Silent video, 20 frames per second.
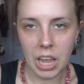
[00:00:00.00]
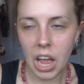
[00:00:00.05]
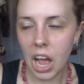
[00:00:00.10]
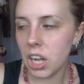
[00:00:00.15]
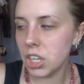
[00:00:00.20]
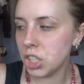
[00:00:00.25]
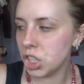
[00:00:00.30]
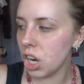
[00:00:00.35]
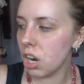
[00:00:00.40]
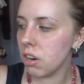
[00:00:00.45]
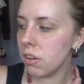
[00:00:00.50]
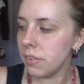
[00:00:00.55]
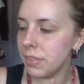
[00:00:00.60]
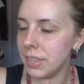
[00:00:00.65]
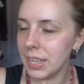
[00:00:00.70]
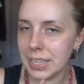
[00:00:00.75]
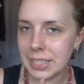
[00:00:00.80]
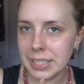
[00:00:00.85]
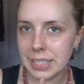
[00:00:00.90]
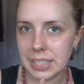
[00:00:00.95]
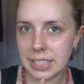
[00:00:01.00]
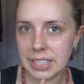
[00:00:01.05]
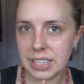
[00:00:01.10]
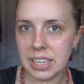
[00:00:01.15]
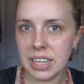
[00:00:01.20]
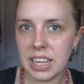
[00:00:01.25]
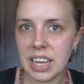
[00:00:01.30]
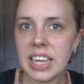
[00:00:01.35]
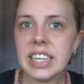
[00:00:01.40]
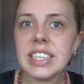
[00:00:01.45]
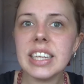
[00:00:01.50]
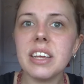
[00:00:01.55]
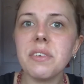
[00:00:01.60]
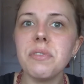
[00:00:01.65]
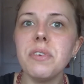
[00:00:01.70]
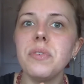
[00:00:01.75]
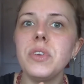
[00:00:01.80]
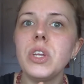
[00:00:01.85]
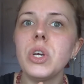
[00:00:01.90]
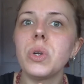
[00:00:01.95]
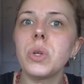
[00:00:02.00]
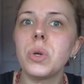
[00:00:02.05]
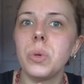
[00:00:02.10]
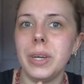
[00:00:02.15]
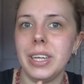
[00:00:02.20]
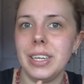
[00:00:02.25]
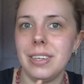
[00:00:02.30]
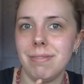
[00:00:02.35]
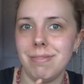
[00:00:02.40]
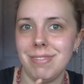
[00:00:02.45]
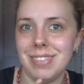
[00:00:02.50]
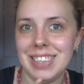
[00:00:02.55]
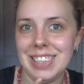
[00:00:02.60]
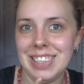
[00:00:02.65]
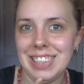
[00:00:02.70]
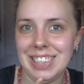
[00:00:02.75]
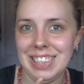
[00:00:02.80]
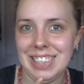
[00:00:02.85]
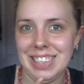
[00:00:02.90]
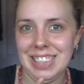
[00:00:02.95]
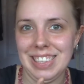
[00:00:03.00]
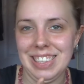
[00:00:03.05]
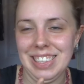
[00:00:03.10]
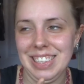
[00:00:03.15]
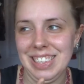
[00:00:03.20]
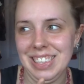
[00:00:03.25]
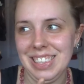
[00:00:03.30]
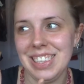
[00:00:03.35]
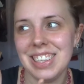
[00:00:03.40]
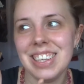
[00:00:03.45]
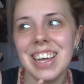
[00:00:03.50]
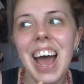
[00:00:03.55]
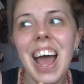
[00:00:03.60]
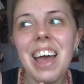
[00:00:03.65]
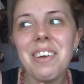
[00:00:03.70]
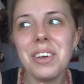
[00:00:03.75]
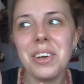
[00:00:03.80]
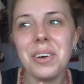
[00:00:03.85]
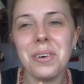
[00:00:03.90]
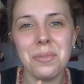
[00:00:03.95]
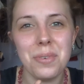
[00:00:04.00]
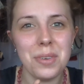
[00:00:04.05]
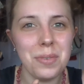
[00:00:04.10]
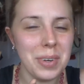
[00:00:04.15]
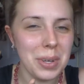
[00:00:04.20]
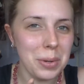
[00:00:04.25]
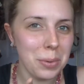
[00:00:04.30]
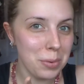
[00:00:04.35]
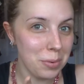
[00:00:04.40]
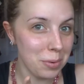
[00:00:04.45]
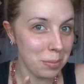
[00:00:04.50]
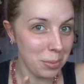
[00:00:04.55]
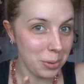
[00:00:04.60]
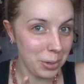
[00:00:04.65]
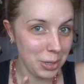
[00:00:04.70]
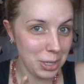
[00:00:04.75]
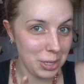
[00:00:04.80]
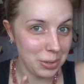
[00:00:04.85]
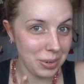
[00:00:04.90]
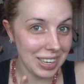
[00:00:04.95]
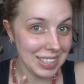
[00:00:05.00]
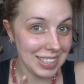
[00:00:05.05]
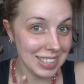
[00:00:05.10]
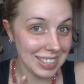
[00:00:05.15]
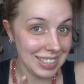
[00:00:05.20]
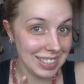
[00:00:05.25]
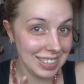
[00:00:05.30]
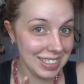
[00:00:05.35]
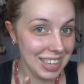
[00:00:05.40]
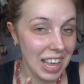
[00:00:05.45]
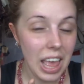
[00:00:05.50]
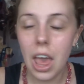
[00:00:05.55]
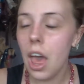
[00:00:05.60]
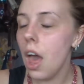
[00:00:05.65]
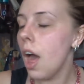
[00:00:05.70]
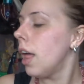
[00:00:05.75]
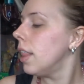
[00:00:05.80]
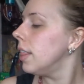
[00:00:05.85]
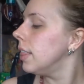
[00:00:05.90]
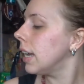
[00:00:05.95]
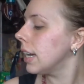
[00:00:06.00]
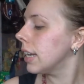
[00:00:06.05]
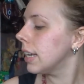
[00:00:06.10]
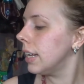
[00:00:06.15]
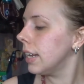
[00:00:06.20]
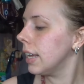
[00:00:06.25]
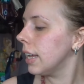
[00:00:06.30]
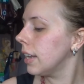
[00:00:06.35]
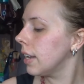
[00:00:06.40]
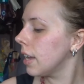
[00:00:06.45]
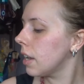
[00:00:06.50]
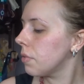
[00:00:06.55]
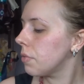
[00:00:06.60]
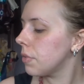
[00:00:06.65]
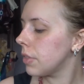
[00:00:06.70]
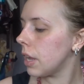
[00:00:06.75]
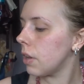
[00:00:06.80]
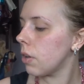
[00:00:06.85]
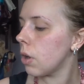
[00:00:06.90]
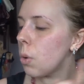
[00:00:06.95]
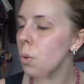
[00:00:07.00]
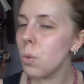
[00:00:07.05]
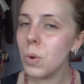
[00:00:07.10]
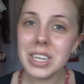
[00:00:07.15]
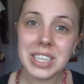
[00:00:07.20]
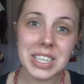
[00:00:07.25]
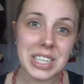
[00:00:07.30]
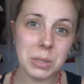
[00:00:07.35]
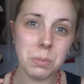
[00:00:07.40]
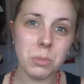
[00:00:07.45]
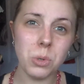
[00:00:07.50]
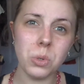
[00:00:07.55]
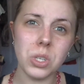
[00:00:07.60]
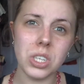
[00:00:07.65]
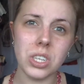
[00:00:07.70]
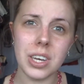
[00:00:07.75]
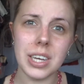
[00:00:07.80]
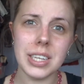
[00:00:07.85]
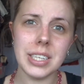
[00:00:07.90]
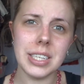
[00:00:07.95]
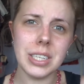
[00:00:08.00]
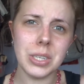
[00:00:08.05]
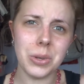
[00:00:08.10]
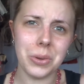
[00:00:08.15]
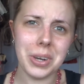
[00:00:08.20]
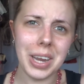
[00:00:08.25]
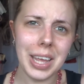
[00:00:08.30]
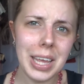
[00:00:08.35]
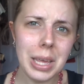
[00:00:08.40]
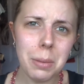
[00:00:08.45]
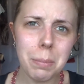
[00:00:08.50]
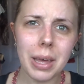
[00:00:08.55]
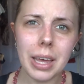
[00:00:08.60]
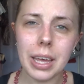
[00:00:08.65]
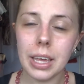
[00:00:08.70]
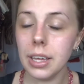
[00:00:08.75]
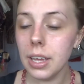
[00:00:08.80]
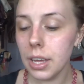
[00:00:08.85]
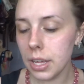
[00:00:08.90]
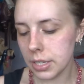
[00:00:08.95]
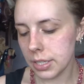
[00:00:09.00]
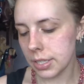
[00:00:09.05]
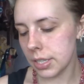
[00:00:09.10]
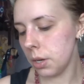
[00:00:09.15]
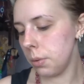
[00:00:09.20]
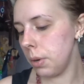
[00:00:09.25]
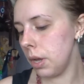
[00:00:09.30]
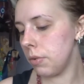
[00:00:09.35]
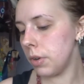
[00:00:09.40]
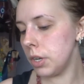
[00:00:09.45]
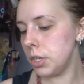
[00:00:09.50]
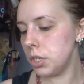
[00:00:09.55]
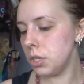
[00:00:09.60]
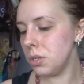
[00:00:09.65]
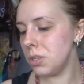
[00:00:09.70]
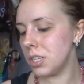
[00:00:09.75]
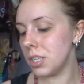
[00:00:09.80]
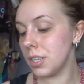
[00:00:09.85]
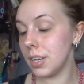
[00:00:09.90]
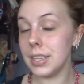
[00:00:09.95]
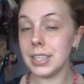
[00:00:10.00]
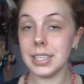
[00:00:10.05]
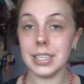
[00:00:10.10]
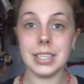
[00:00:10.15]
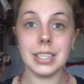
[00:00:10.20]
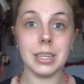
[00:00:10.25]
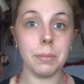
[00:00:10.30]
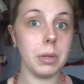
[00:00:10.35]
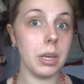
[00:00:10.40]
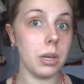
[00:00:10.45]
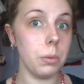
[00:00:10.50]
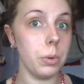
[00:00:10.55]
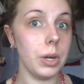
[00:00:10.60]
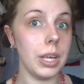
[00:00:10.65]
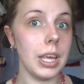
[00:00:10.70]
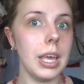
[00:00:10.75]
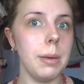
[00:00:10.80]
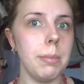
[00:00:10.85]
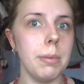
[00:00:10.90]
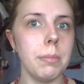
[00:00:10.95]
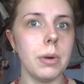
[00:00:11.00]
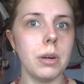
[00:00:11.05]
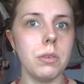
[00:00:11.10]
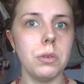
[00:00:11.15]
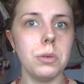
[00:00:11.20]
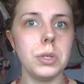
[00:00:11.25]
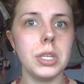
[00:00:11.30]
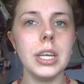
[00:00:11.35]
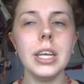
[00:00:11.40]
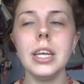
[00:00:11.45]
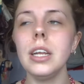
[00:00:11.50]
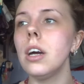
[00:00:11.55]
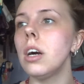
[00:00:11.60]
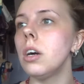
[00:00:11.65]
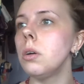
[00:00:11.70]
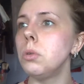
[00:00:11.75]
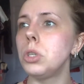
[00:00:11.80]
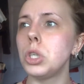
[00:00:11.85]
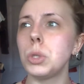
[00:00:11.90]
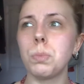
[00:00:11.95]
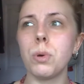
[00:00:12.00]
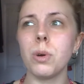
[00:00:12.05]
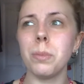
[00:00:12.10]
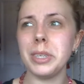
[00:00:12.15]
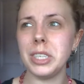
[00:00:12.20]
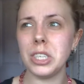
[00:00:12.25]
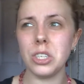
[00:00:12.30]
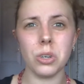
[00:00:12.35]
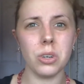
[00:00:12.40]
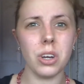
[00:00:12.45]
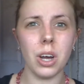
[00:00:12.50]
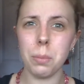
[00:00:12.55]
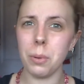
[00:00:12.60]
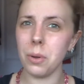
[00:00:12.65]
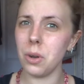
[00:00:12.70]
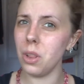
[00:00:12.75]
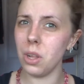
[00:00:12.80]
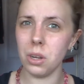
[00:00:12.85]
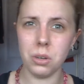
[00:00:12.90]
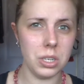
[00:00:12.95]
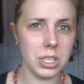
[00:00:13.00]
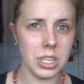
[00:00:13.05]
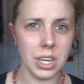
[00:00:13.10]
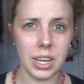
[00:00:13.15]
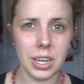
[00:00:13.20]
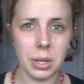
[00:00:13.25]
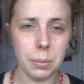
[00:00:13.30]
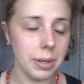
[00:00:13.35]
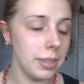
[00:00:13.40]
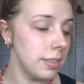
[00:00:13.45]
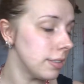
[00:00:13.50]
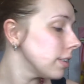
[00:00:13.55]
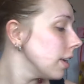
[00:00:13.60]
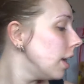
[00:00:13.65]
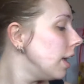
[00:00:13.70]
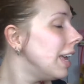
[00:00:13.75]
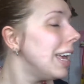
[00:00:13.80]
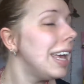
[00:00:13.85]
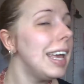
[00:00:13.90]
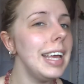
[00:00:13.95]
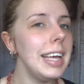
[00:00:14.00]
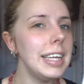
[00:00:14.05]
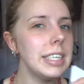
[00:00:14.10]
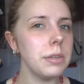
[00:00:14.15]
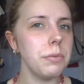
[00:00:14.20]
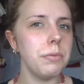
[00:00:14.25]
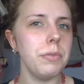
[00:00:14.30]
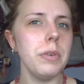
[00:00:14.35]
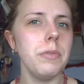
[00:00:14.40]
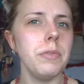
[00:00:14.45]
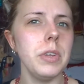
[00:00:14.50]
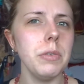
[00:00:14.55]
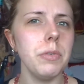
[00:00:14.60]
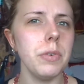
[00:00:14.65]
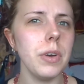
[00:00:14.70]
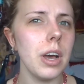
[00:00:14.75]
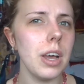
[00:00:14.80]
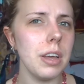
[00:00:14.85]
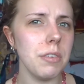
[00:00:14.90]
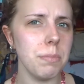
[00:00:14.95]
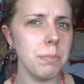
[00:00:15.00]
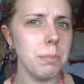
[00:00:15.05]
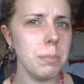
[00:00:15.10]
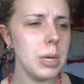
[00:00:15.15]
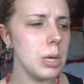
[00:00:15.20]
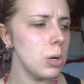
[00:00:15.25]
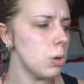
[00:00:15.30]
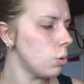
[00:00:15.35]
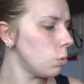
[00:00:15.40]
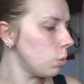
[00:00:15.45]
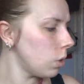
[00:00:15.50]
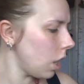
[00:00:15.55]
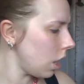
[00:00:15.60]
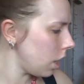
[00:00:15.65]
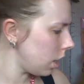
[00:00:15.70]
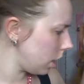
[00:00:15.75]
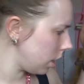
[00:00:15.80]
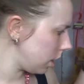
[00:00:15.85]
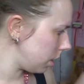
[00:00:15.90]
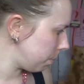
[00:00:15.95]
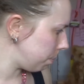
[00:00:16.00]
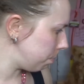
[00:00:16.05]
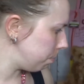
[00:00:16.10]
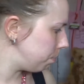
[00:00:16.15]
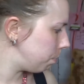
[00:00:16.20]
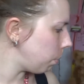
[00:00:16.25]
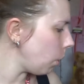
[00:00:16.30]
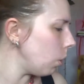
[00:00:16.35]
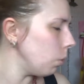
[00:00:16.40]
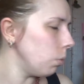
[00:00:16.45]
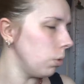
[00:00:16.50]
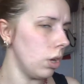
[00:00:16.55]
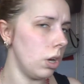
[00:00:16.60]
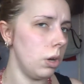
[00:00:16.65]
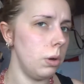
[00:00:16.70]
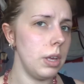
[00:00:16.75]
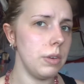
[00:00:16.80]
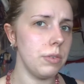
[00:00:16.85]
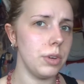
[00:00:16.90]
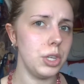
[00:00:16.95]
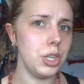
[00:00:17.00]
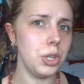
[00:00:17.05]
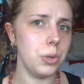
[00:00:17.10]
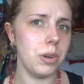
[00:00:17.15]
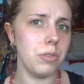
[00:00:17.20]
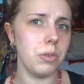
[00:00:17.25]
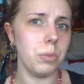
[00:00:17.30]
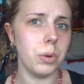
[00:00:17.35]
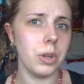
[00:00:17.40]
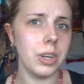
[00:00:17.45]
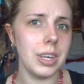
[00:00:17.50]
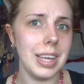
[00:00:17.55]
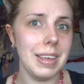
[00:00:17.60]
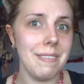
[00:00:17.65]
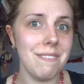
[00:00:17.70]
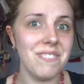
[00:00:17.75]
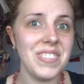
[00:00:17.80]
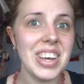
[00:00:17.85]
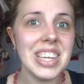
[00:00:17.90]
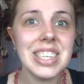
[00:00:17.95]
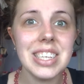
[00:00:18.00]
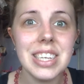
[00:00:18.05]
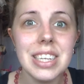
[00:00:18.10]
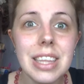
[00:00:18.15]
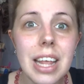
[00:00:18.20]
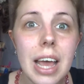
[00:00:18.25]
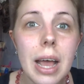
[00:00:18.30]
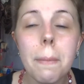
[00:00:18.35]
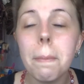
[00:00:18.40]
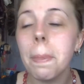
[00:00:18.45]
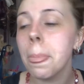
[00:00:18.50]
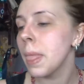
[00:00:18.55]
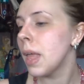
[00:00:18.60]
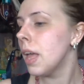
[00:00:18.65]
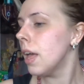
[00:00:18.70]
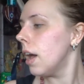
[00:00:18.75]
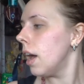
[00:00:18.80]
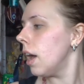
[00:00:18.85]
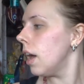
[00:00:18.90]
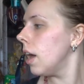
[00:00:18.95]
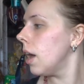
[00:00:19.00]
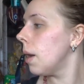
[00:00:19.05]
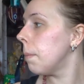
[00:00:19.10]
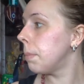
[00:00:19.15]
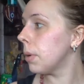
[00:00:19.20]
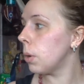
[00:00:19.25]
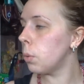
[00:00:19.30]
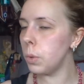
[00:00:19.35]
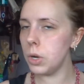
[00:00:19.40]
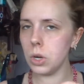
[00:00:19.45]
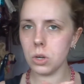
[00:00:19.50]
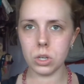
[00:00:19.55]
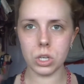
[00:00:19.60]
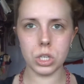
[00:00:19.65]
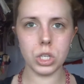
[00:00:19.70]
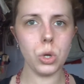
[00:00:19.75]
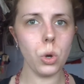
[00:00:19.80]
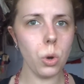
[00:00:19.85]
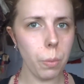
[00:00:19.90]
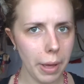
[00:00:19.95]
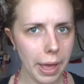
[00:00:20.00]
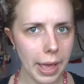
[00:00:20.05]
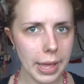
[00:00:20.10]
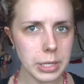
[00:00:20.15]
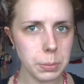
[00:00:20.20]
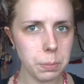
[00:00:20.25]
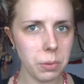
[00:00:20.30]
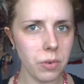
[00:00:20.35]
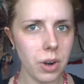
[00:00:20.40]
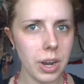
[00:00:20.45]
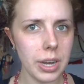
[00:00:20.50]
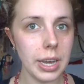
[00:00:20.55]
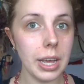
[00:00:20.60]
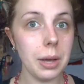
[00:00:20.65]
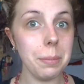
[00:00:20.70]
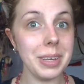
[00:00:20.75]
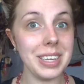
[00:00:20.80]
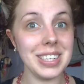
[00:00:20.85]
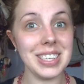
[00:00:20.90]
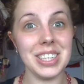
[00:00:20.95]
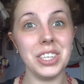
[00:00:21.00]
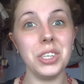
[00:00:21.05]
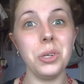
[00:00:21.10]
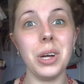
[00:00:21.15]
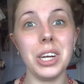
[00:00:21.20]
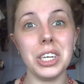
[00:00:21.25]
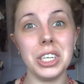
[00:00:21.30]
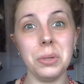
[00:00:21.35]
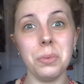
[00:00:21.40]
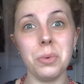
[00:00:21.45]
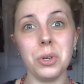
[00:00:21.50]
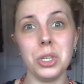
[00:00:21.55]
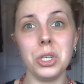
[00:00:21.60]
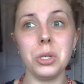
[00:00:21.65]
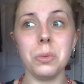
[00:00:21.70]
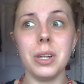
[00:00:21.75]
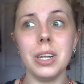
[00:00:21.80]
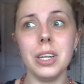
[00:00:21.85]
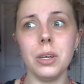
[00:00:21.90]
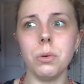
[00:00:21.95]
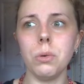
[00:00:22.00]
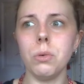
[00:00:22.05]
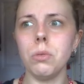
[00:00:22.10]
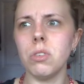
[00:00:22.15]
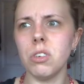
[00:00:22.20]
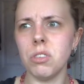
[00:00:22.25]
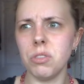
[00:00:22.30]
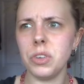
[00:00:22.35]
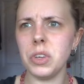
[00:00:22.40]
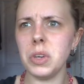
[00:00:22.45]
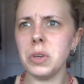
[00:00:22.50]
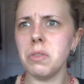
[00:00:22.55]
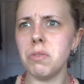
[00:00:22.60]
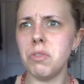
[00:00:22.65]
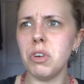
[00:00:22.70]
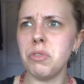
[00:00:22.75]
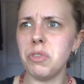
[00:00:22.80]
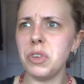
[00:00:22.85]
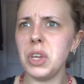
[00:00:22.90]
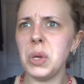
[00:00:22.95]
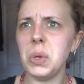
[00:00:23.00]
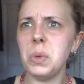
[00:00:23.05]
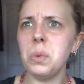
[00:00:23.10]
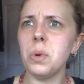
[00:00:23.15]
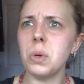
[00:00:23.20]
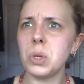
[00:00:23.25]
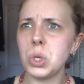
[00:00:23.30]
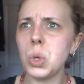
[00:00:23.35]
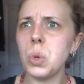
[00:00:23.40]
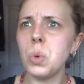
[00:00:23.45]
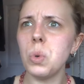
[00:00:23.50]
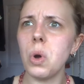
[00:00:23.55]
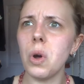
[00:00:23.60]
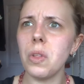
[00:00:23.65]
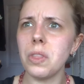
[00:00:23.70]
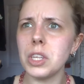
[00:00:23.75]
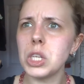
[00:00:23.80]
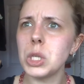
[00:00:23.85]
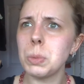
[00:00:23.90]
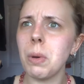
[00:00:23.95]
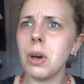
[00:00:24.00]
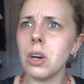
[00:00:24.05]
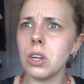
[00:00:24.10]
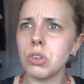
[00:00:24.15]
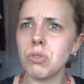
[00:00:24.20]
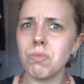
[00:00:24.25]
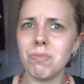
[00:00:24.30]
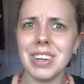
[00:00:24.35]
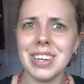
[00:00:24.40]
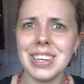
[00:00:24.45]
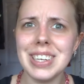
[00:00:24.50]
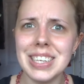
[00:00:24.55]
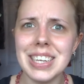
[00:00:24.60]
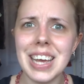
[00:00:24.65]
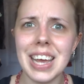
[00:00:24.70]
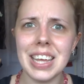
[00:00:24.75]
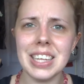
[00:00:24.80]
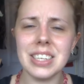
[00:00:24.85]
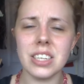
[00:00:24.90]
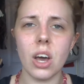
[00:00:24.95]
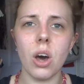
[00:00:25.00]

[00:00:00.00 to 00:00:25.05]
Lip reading: A jar of this is like 50 odd quid. I haven't got 50 quid for moisturiser. Luckily enough, there are always small sizes on eBay, so if I do decide this is something I want to keep in my routine, I will just probably stock up on a load of tiny ones. It is a 55ml bottle though, if I do ever want to invest in that. But we're not going to talk about Espa right now because I do actually want to do a little review or talk on the spa day as a